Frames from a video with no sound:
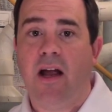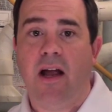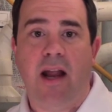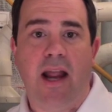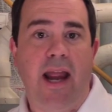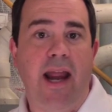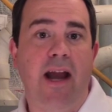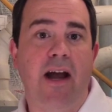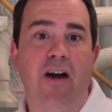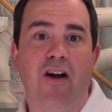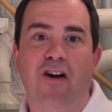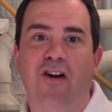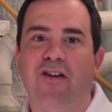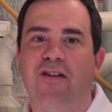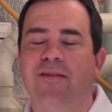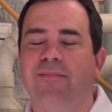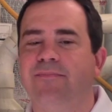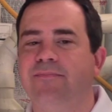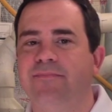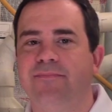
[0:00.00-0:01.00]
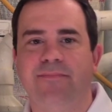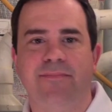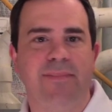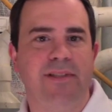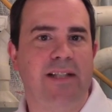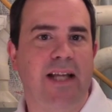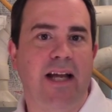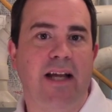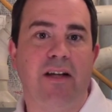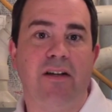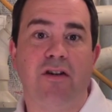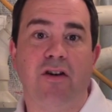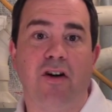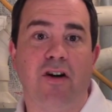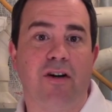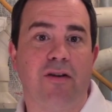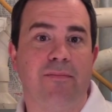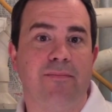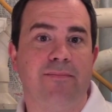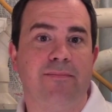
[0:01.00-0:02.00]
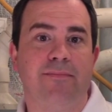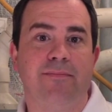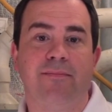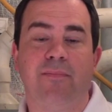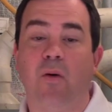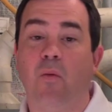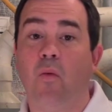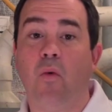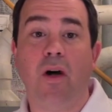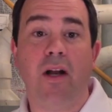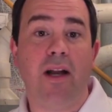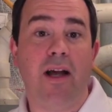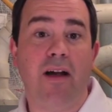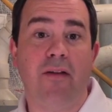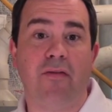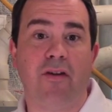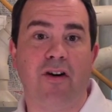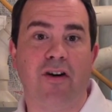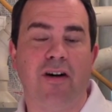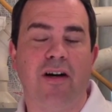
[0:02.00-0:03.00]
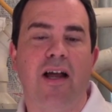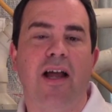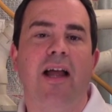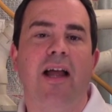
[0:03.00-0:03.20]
hair, dander, whatever,